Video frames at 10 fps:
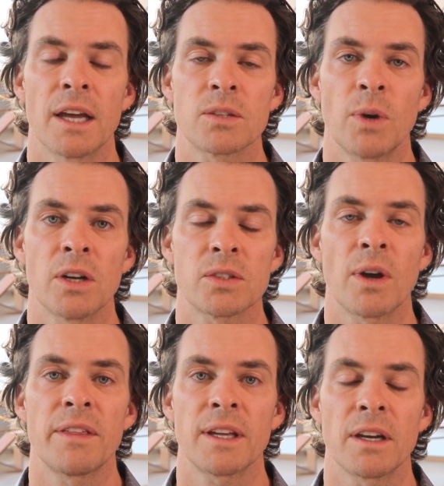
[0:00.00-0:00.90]
as well. So
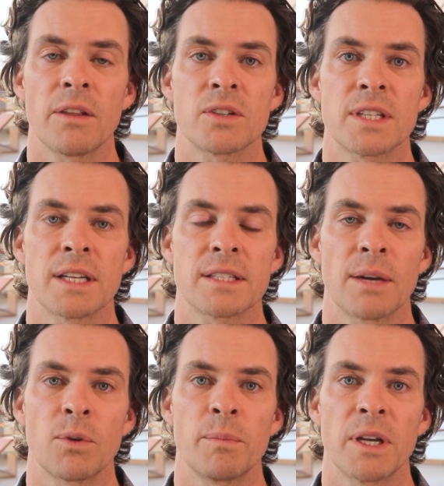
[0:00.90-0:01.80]
I think in other states
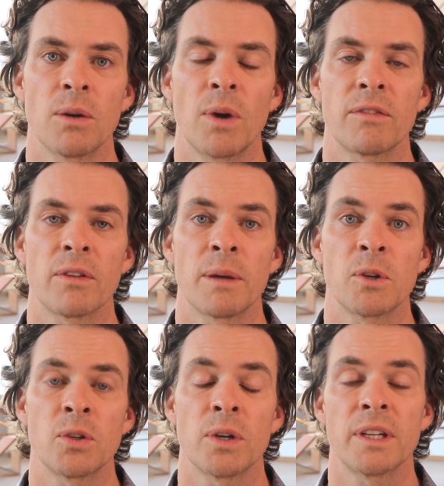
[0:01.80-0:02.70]
that would be a way for them
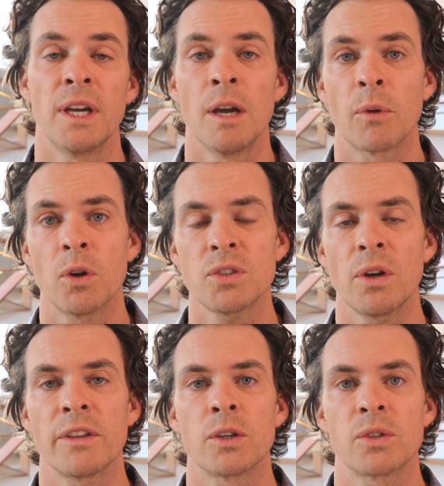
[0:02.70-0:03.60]
to do it. But also
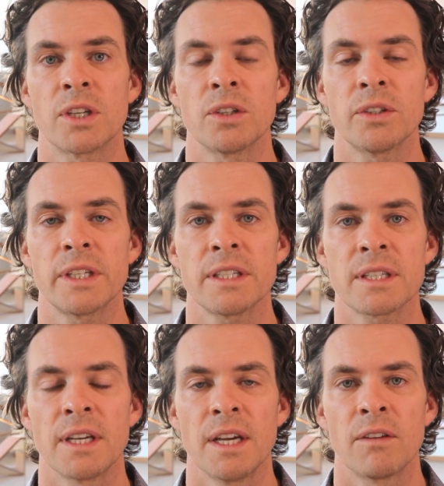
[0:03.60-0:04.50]
on the utilities,
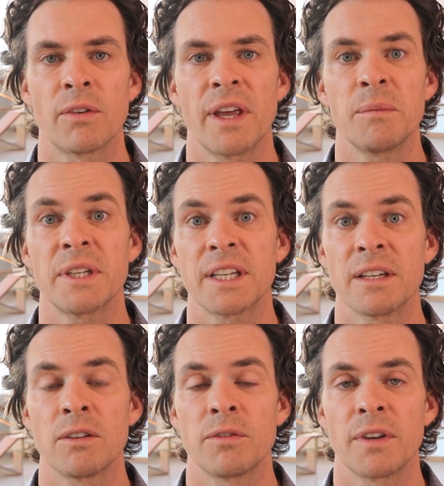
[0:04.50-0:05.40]
for them to
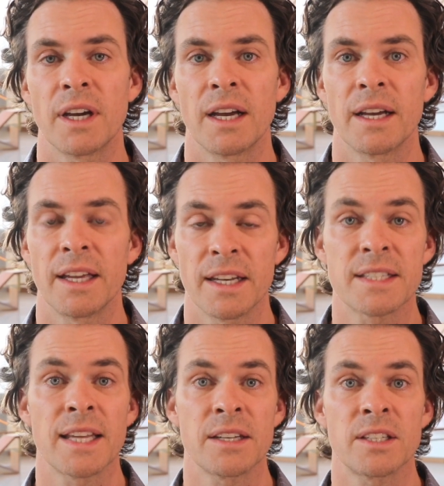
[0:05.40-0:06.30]
give an
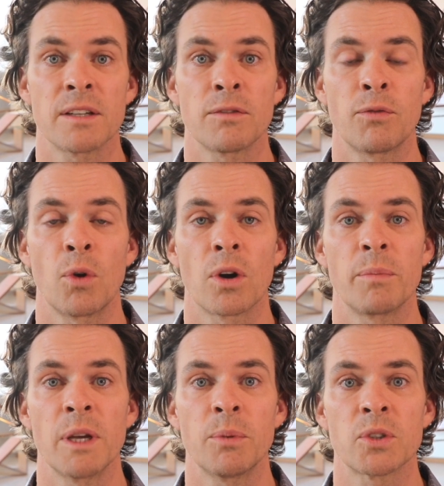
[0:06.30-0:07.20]
incentive for
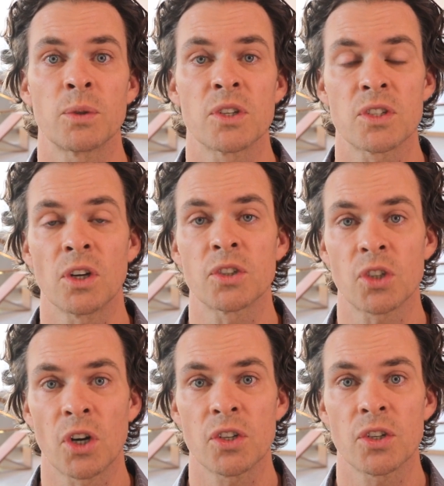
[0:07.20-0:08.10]
people to install
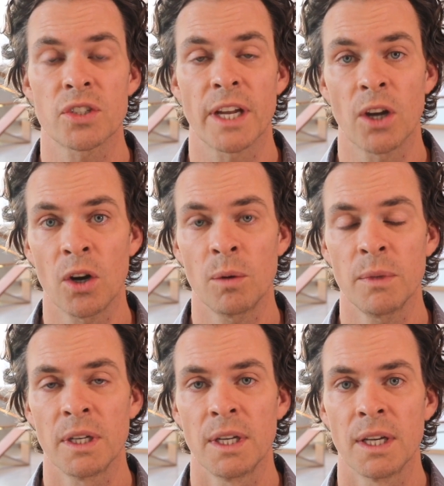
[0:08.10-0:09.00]
chargers at home,